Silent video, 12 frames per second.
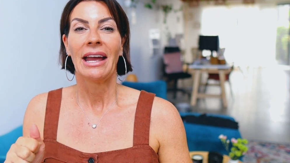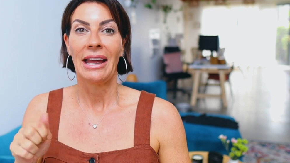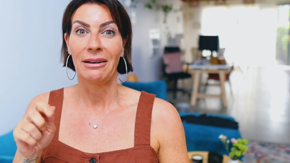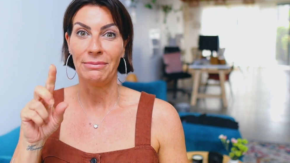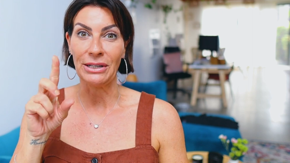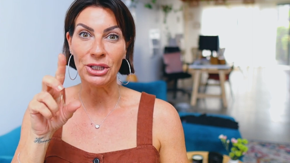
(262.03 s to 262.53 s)

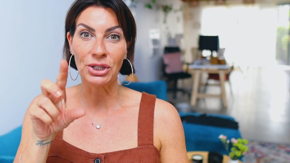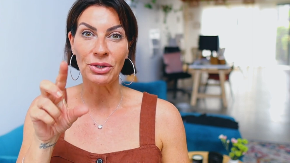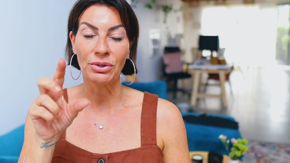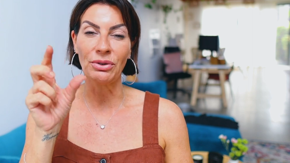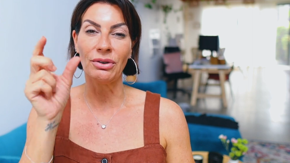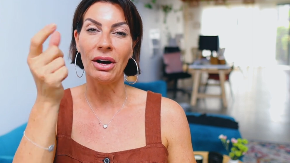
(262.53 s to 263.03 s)
and be
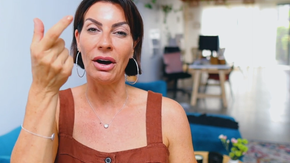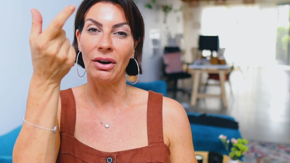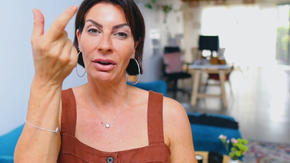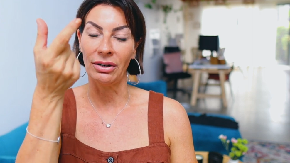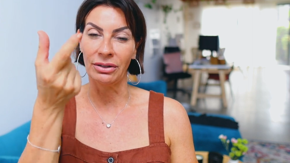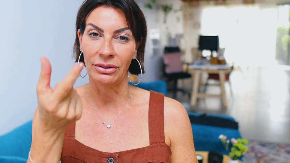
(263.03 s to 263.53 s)
sure
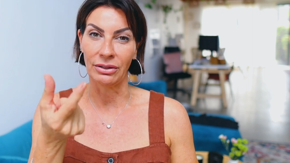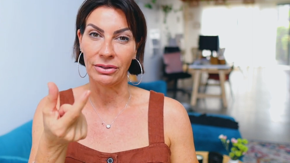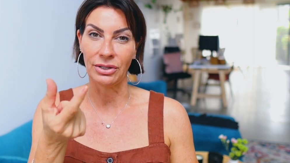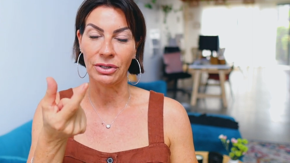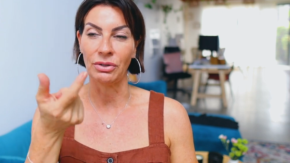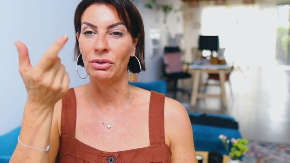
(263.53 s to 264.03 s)
on the
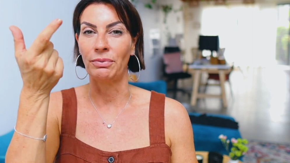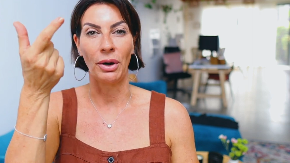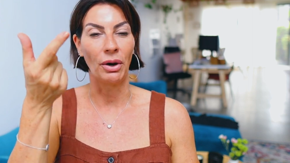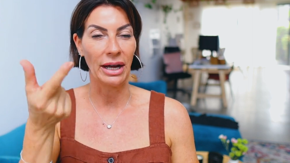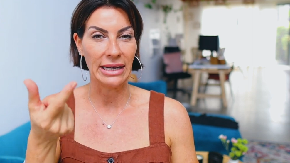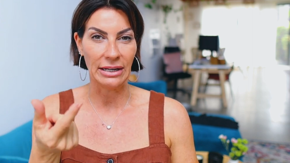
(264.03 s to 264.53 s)
tube
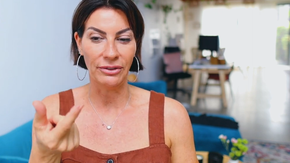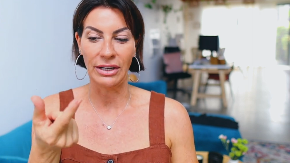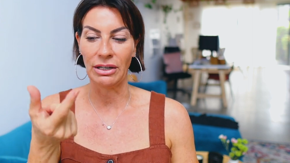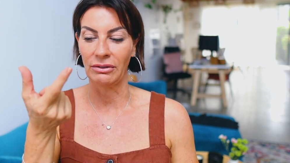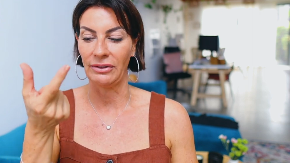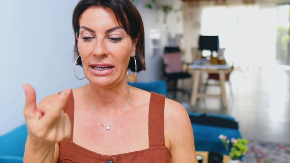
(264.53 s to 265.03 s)
or
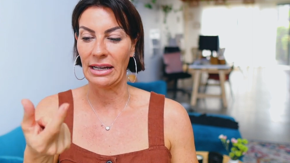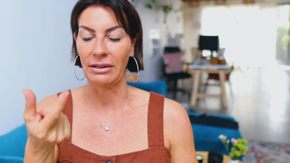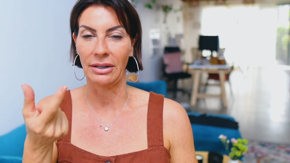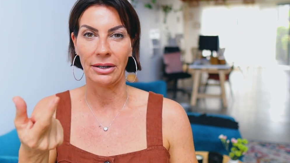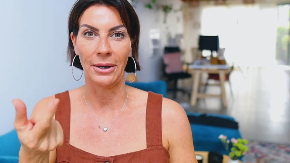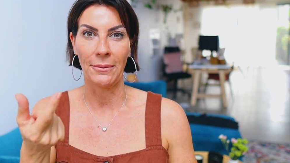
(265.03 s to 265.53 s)
anything on the
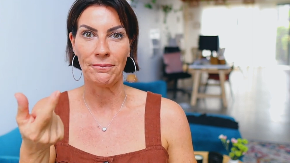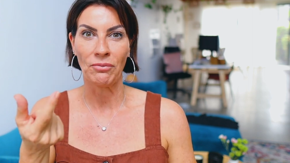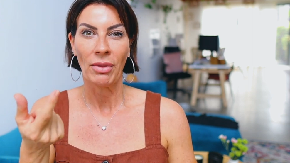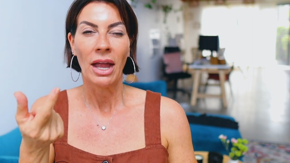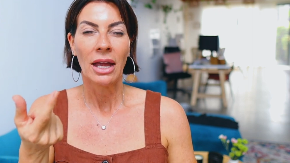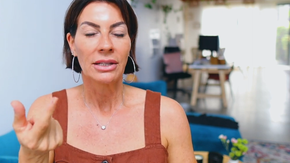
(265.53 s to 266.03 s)
uh, um,
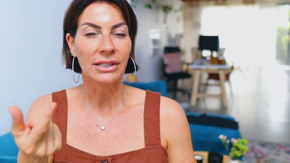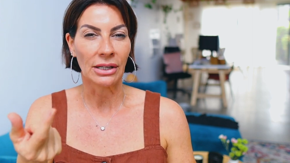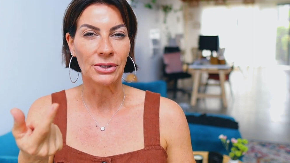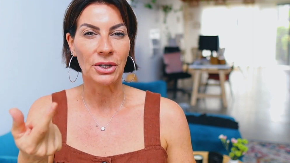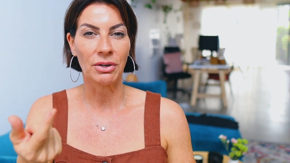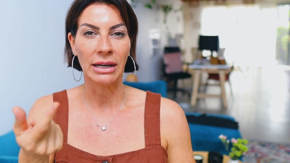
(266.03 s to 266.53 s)

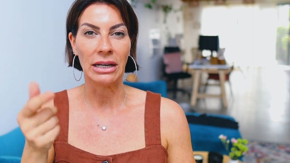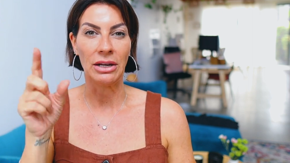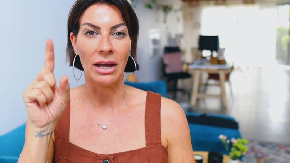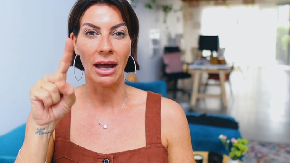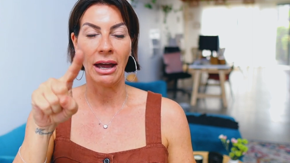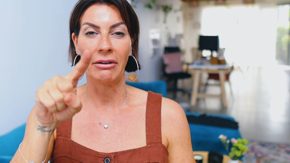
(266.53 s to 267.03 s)
sunscreen
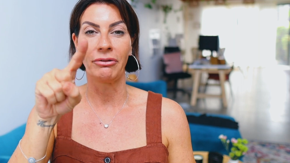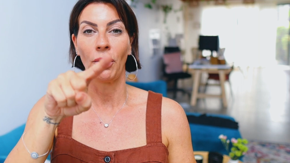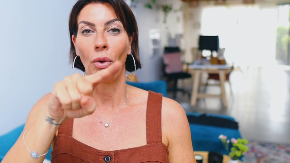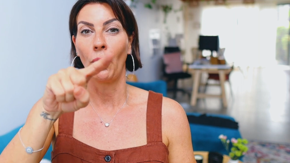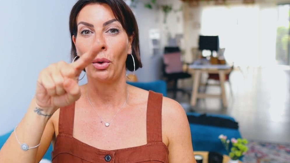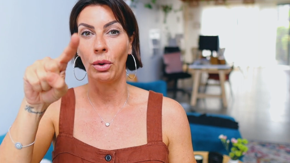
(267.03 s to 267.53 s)
you have
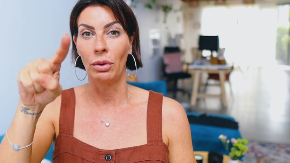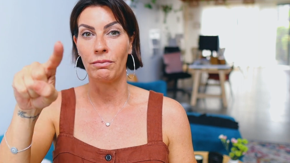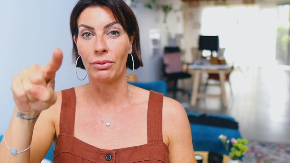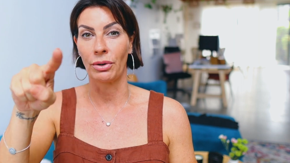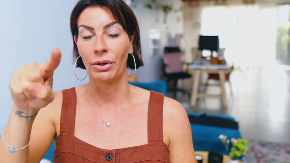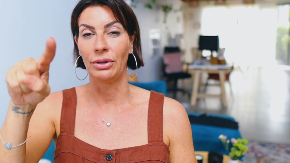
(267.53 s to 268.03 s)
all
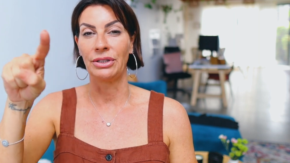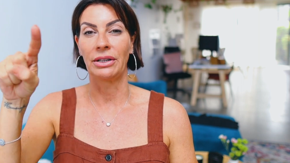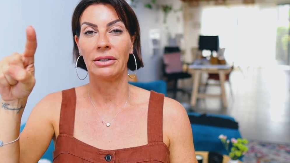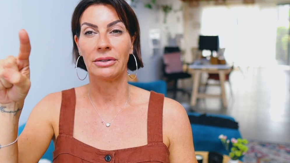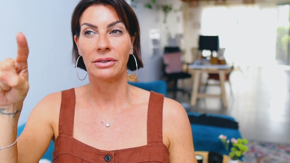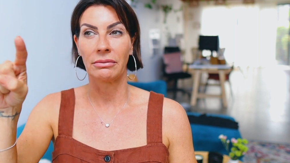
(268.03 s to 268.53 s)
broad
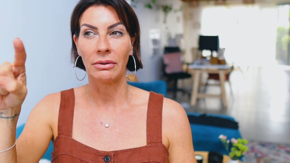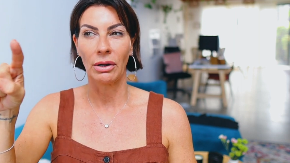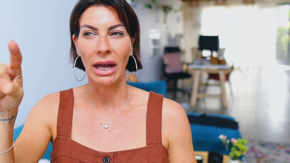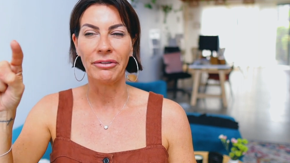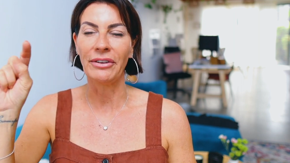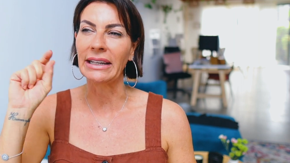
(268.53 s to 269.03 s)

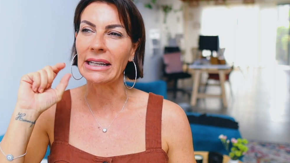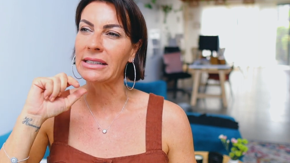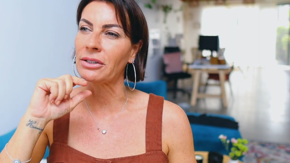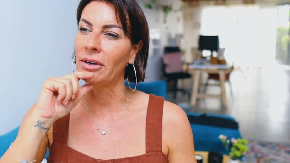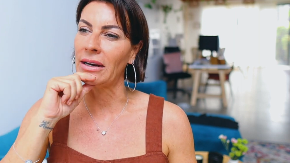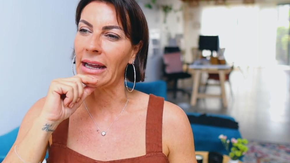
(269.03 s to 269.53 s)
I think
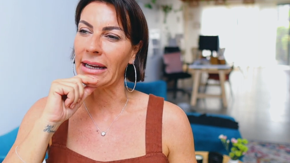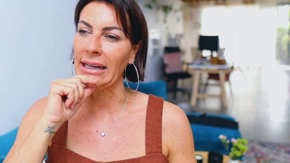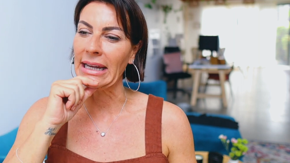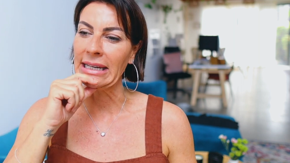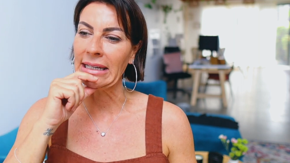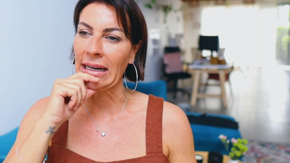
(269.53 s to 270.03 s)
it's called like
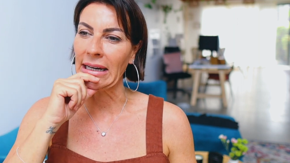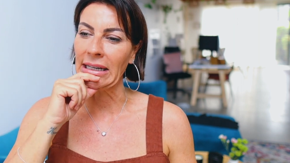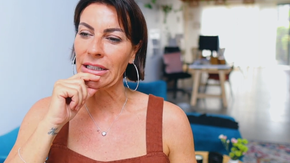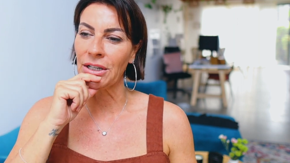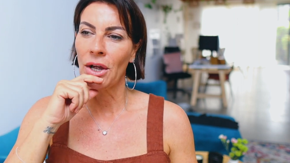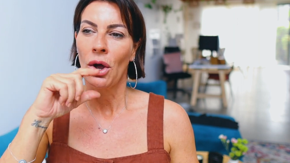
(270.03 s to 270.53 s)
that in
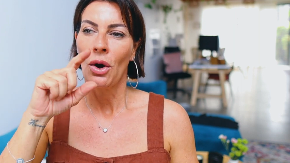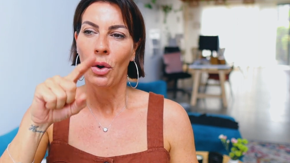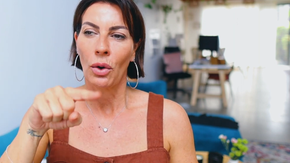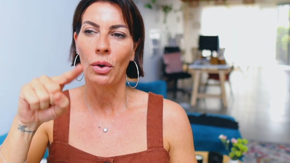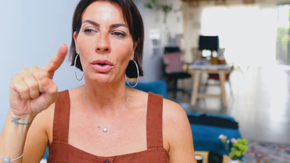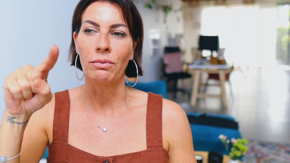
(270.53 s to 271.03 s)
English,
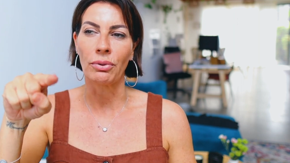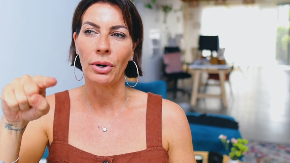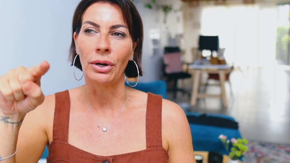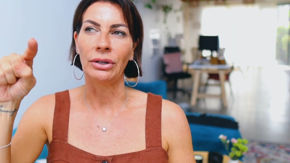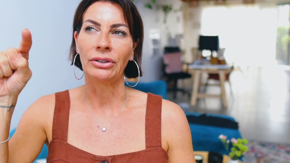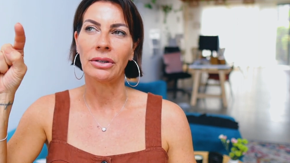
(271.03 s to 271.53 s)
all
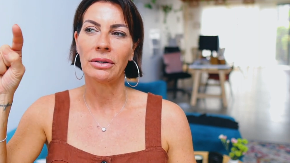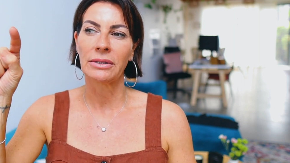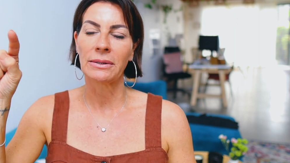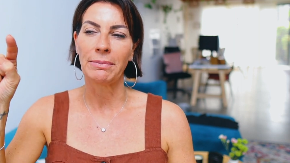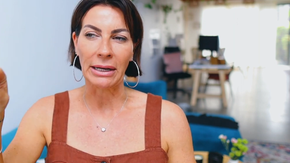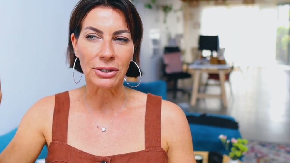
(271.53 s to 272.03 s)
broad
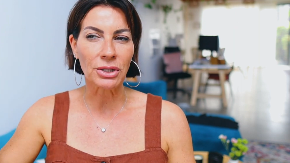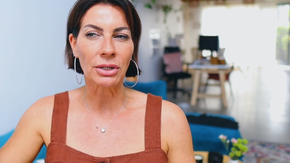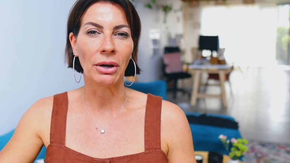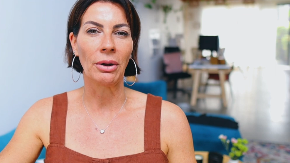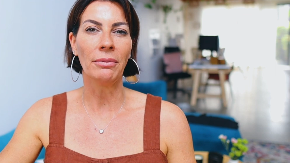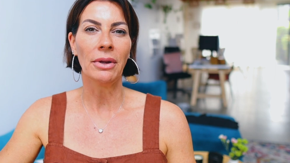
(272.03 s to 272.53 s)

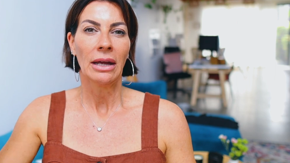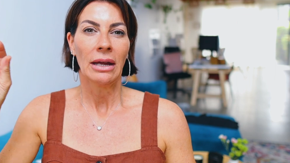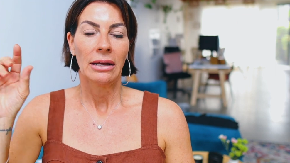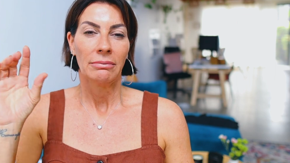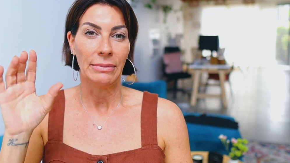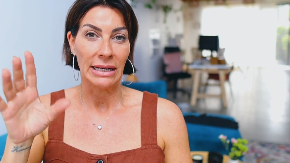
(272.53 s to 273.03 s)
spectrum,
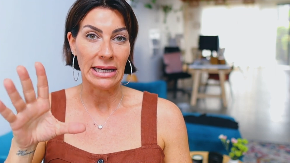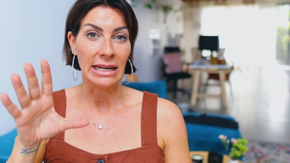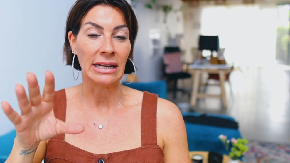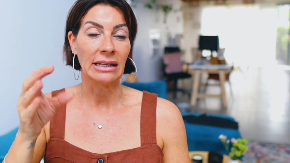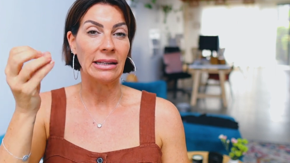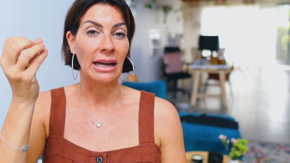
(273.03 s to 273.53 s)

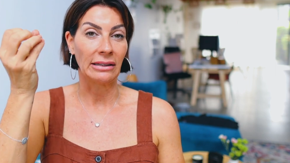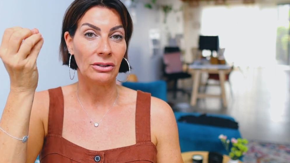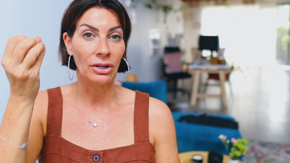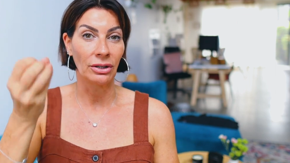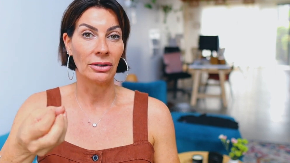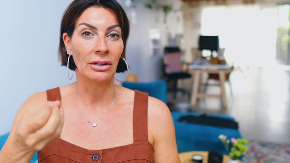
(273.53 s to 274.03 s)
meaning that
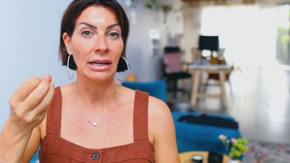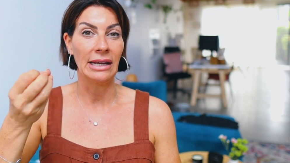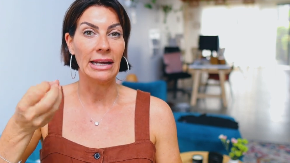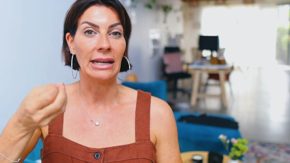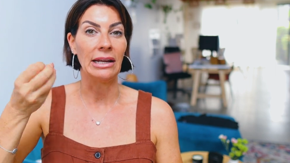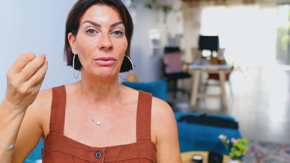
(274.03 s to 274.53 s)
not
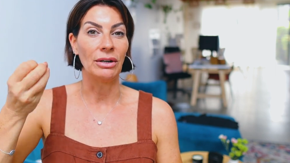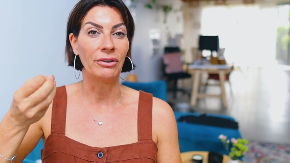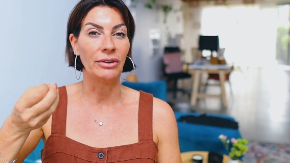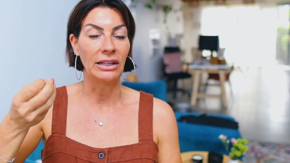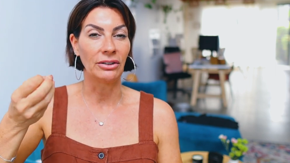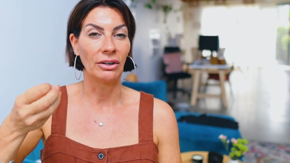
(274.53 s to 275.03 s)
only it will
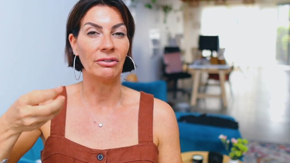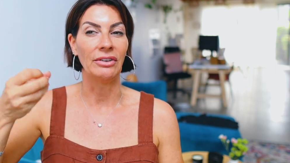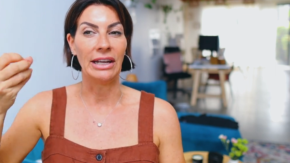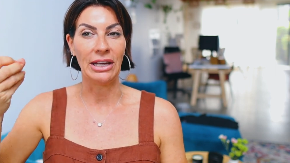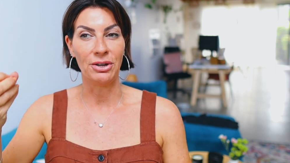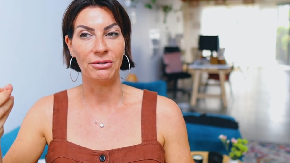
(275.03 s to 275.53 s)
filter
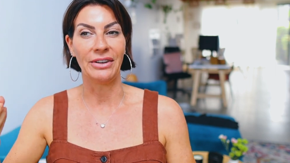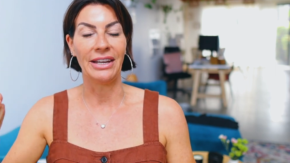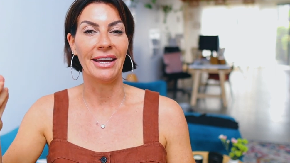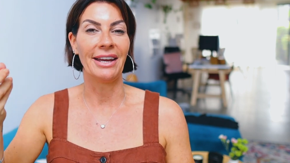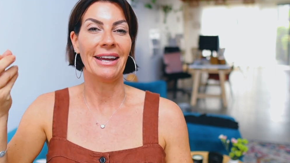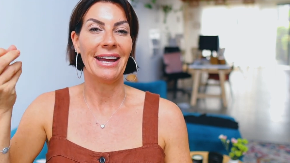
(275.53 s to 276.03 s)
the
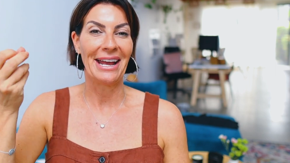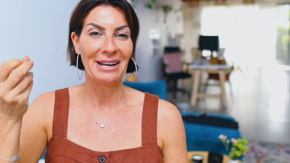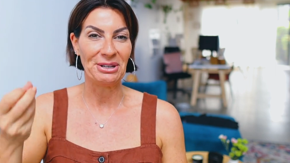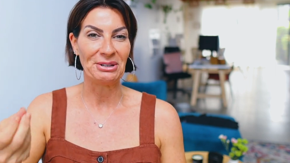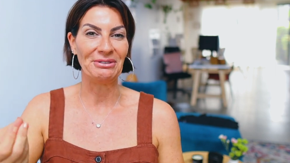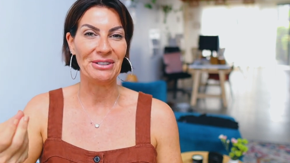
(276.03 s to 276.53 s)
UVA
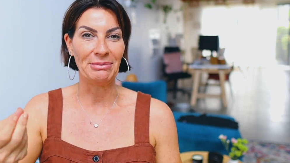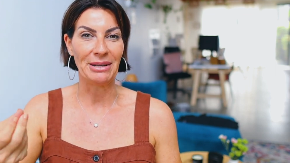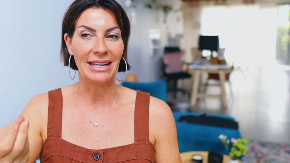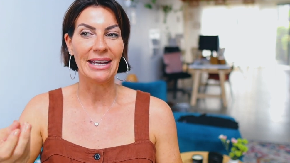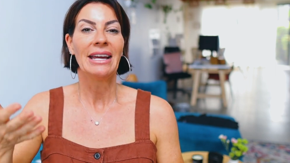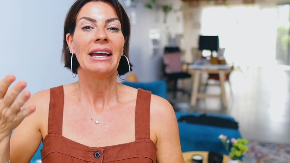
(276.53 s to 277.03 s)
and
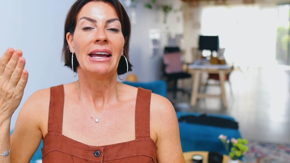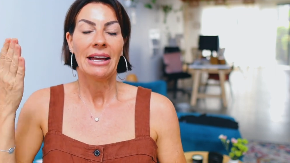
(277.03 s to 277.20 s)
UVB,